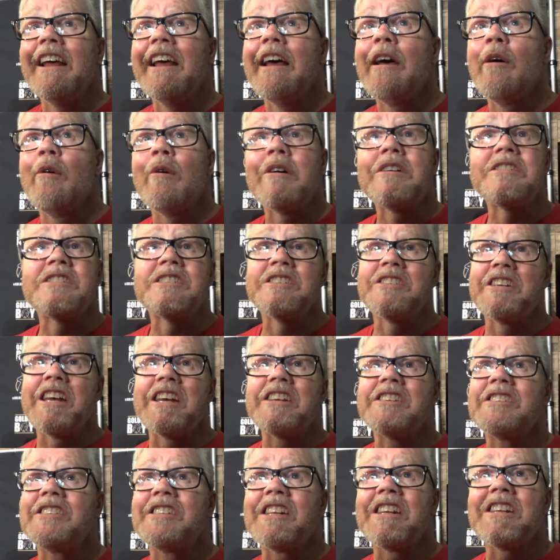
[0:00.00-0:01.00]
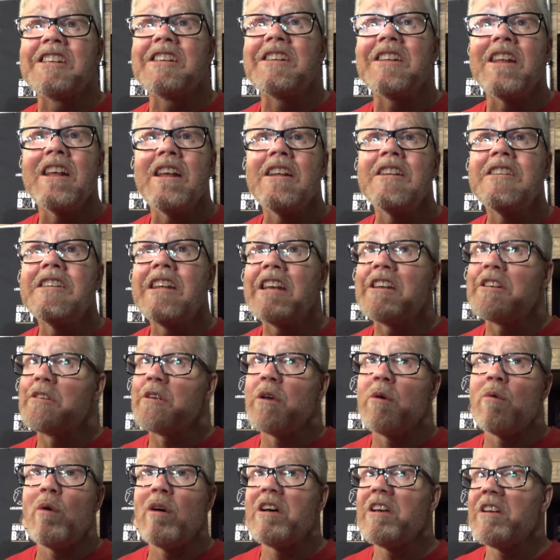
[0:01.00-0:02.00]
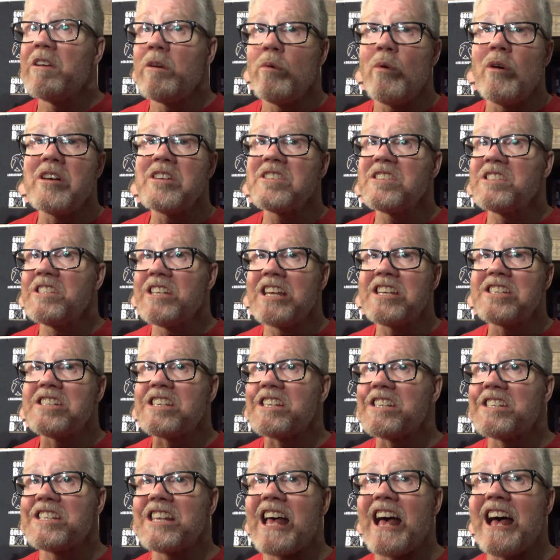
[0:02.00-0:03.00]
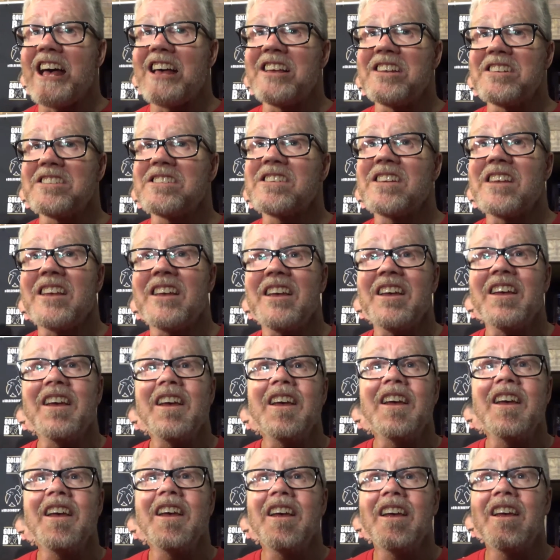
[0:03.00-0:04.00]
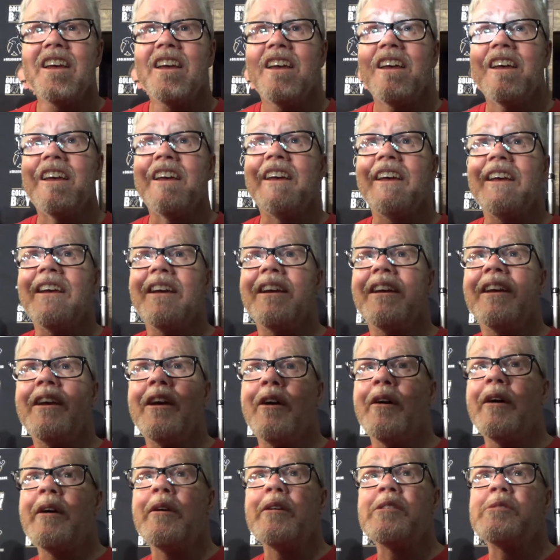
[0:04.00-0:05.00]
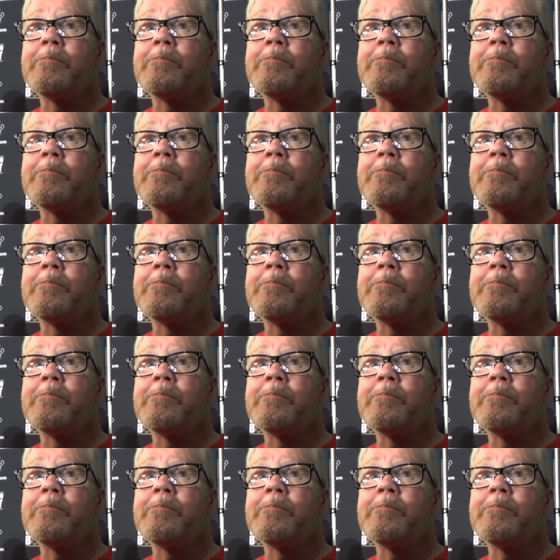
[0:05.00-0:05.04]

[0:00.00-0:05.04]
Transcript: It wasn't just his it wasn't just his size he's